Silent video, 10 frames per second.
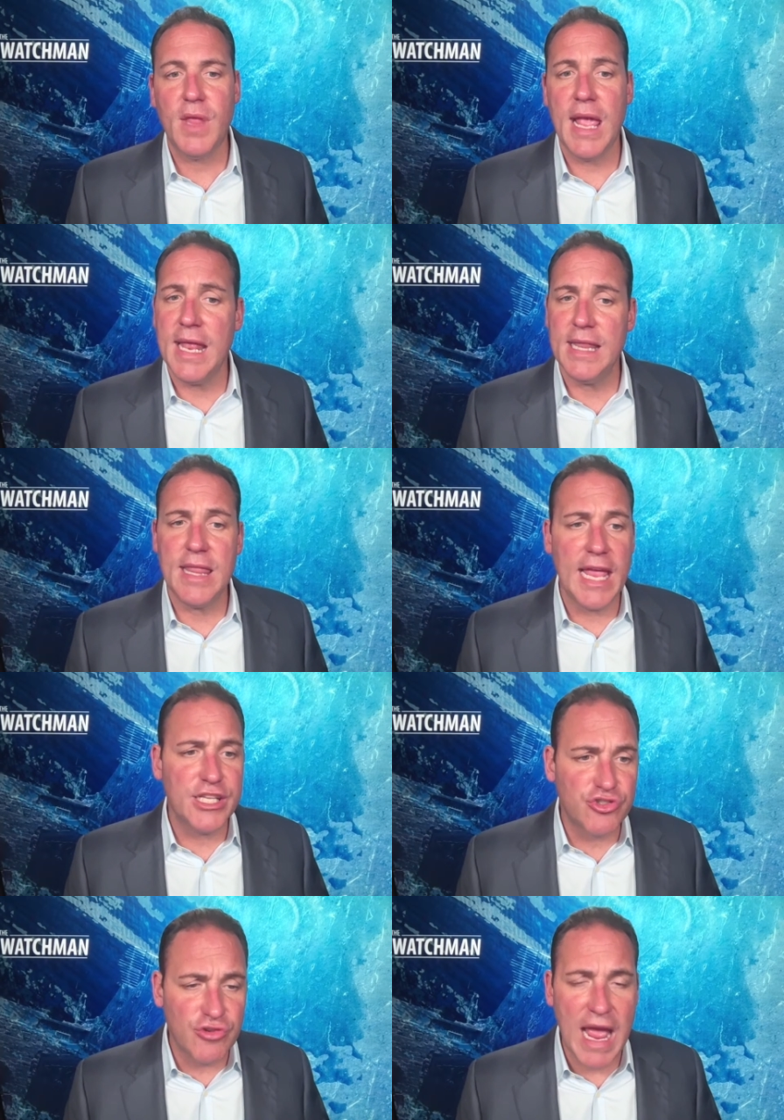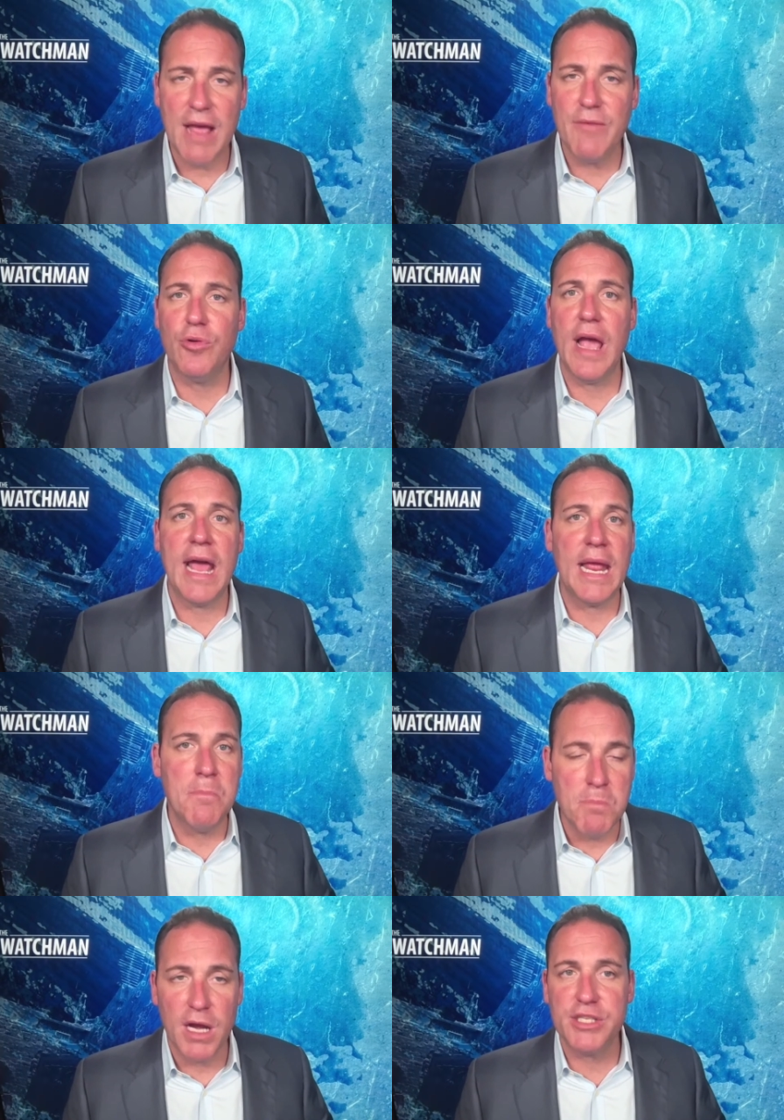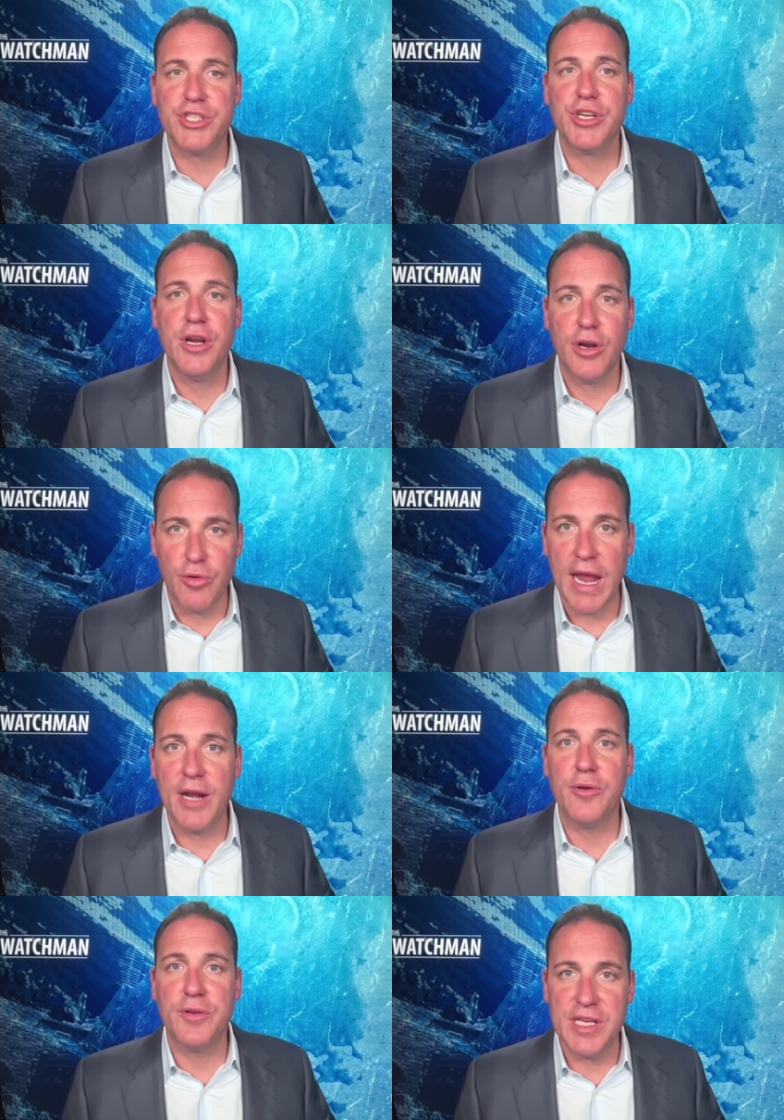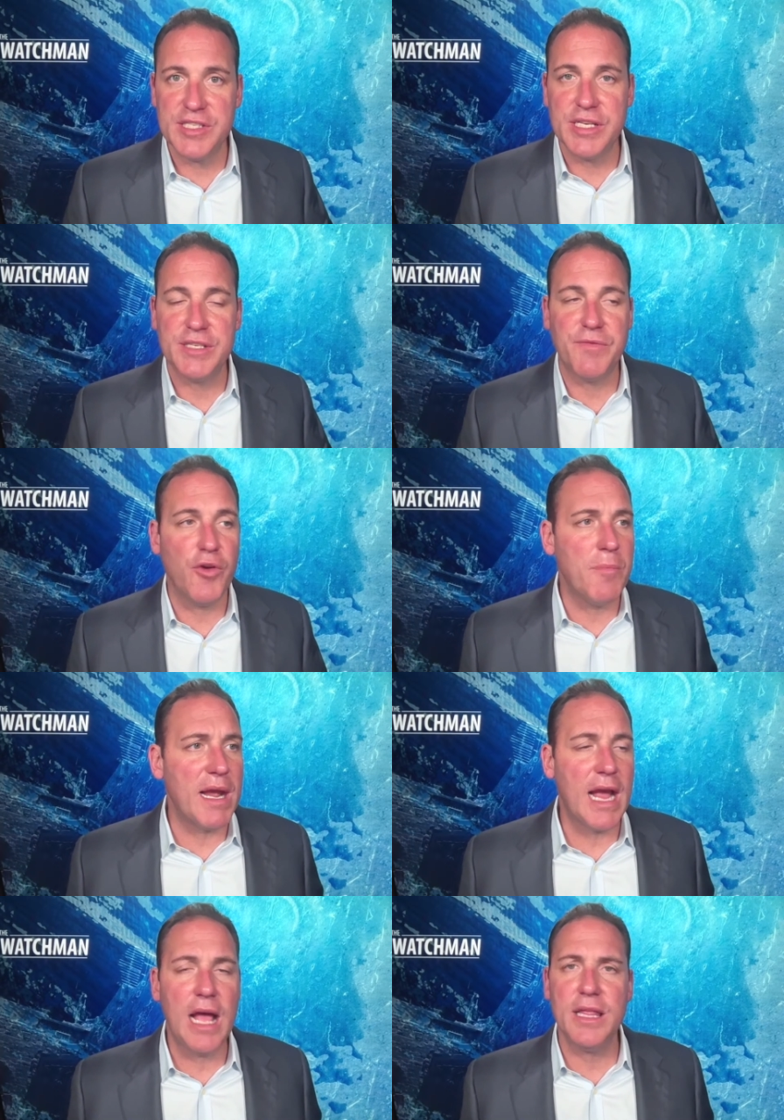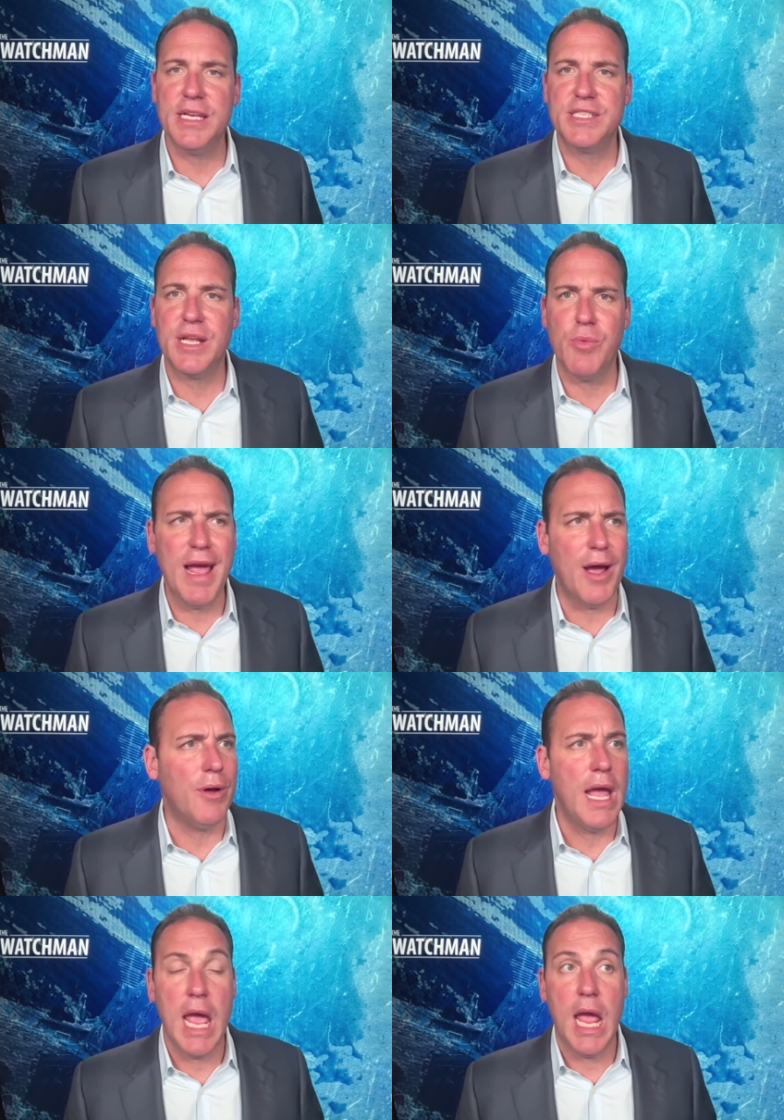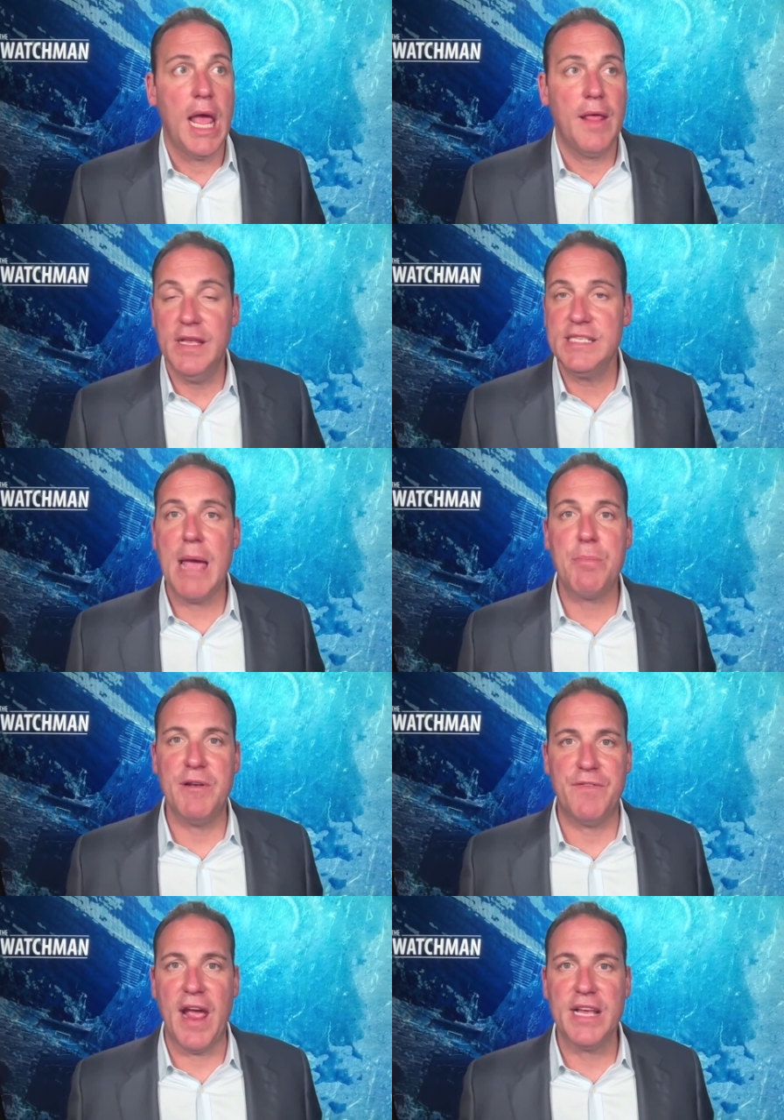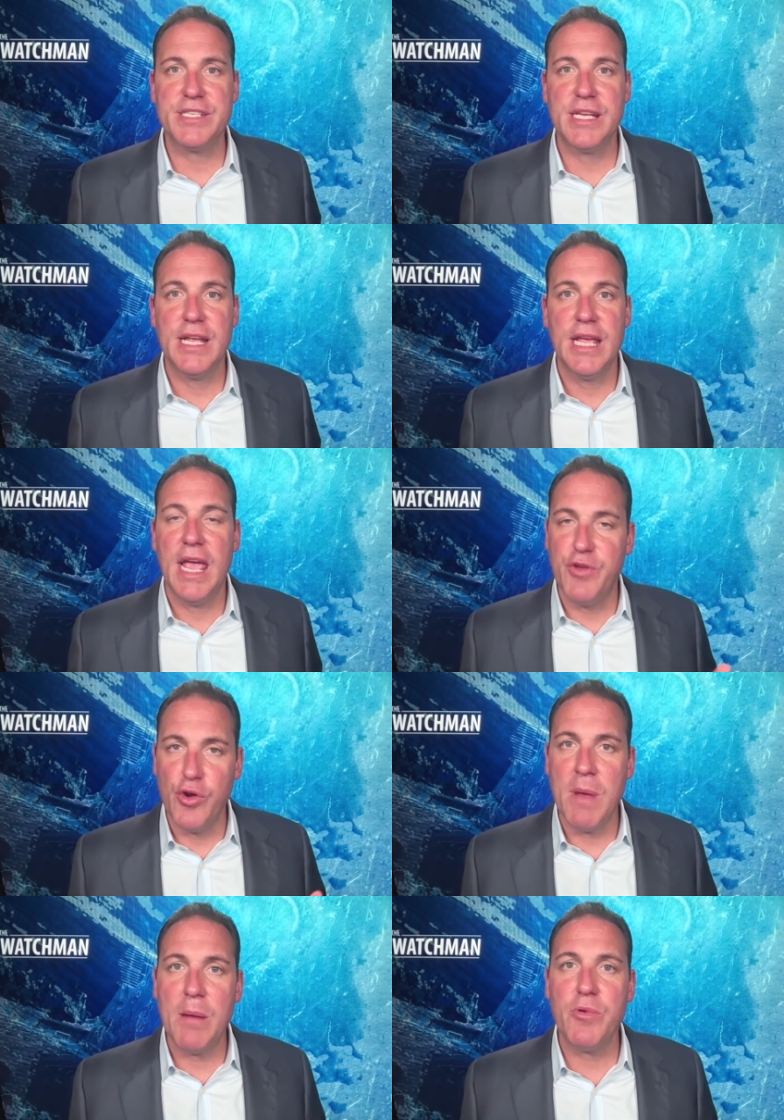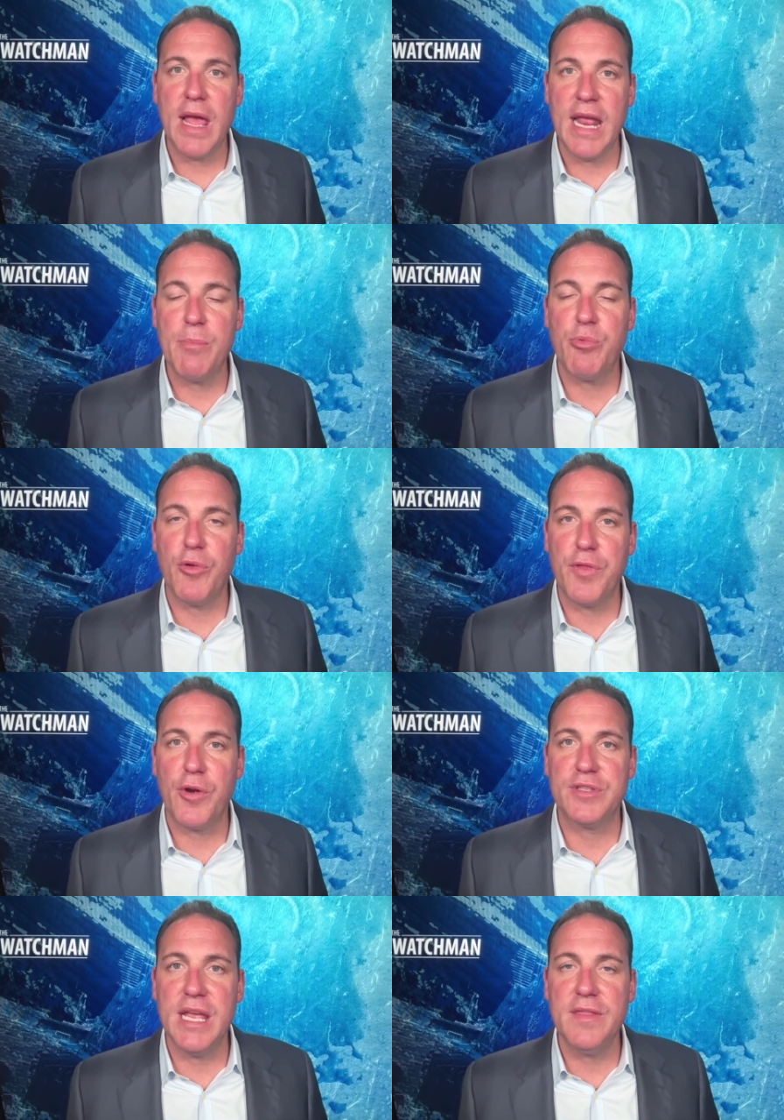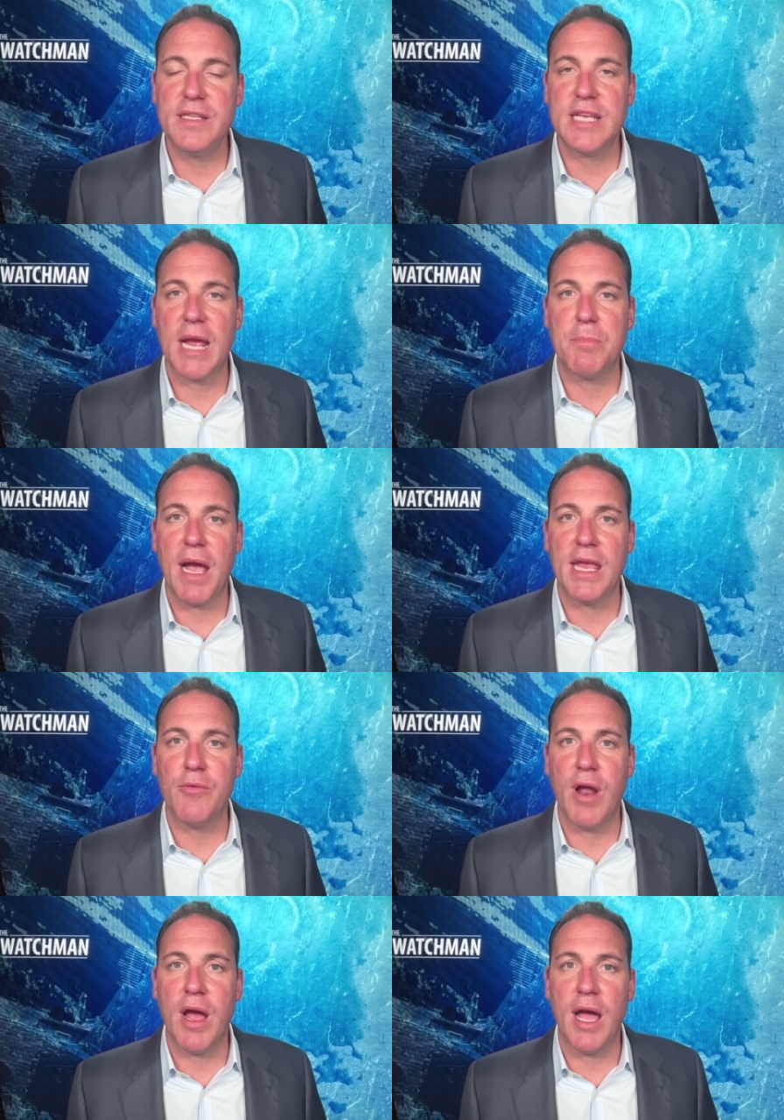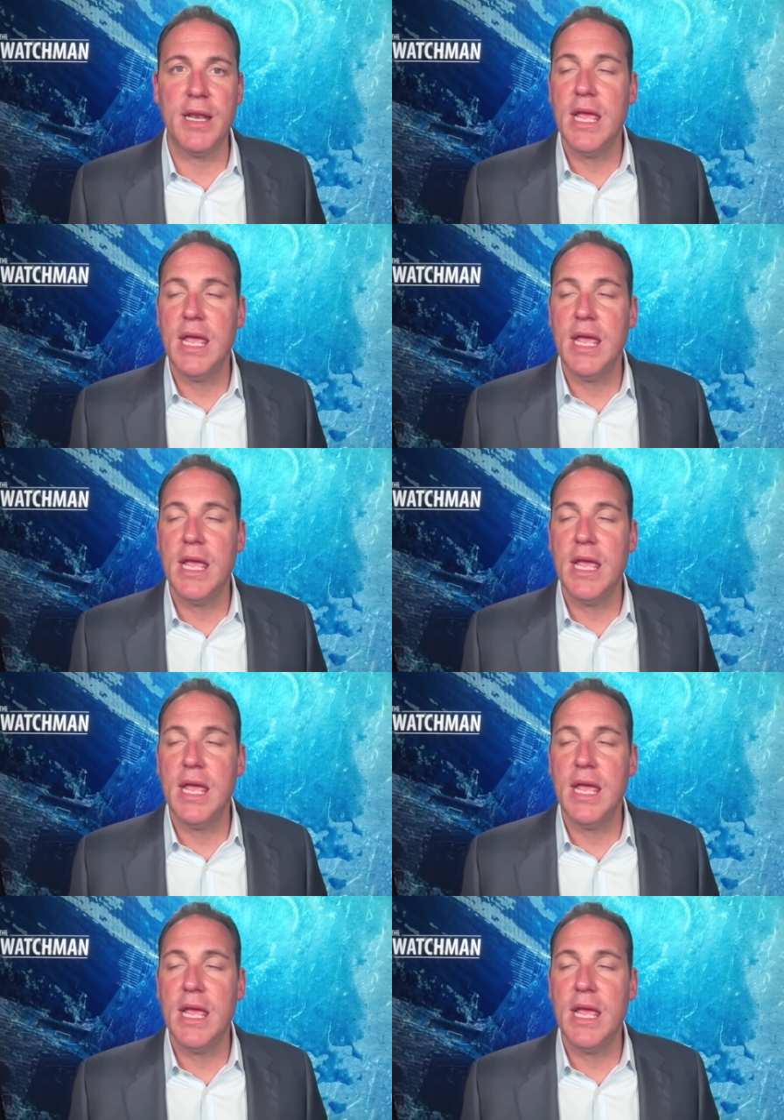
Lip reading: And they travel at a much greater distance. A few of my colleagues said, wow, this happened fast. If you remember that April 13th attack by Iran,